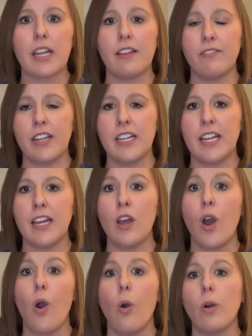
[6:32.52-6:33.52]
convenient,
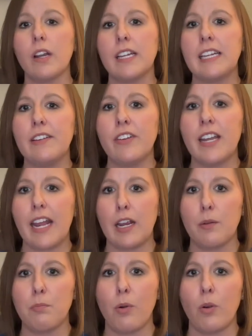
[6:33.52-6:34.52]
or even
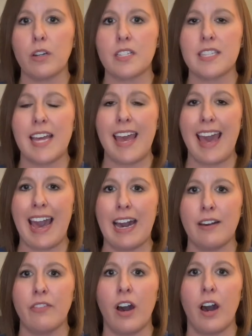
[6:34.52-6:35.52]
airports that
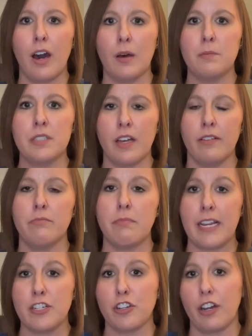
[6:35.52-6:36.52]
have hubs of
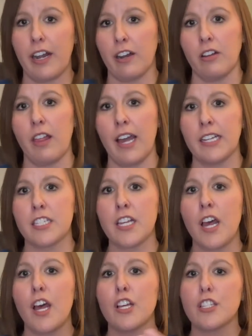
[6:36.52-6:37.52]
major airlines.
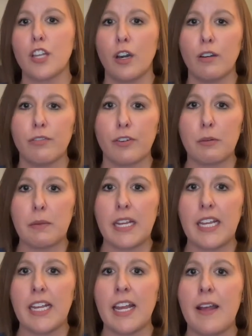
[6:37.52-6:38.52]
So for
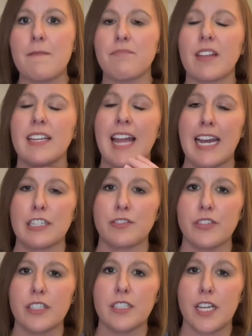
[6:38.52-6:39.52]
me,
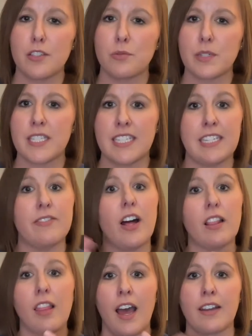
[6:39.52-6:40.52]
Nashville does receive a
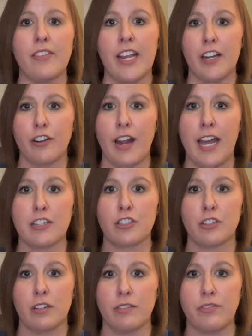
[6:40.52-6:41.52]
lot of
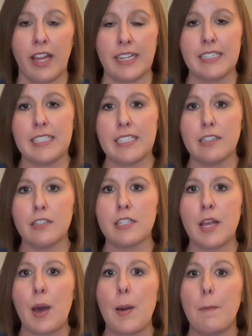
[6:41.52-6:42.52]
international flight deals,
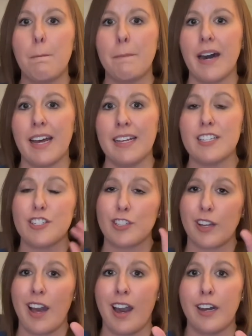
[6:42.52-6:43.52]
but
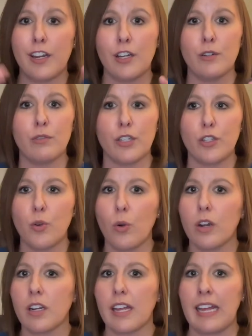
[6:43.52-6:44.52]
Chicago, New York,